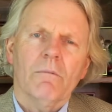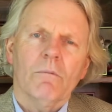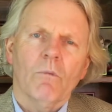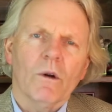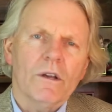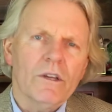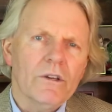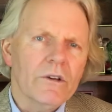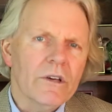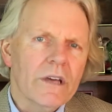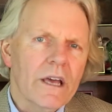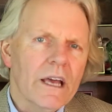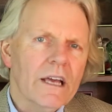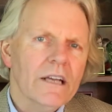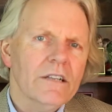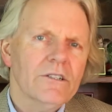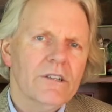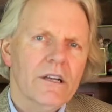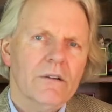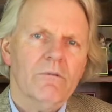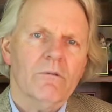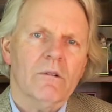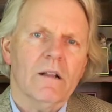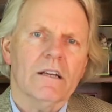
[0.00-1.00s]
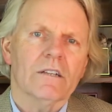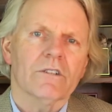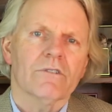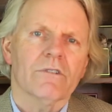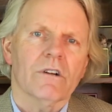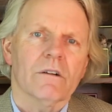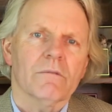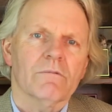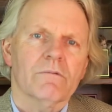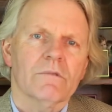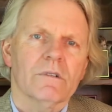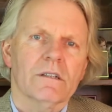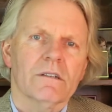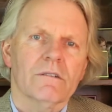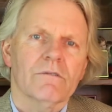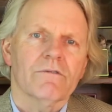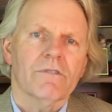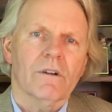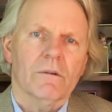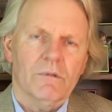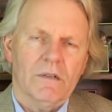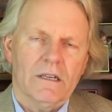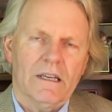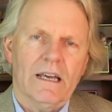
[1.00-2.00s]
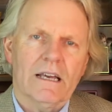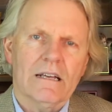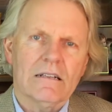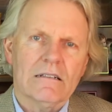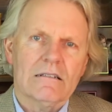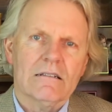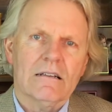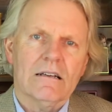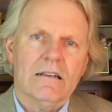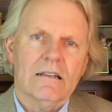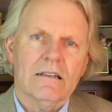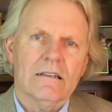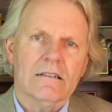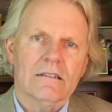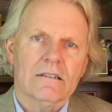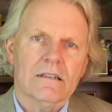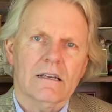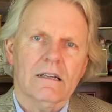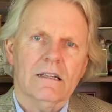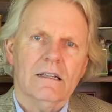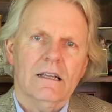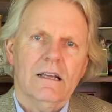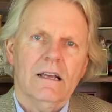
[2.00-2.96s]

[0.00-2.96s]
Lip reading: What you can generalize from a case study is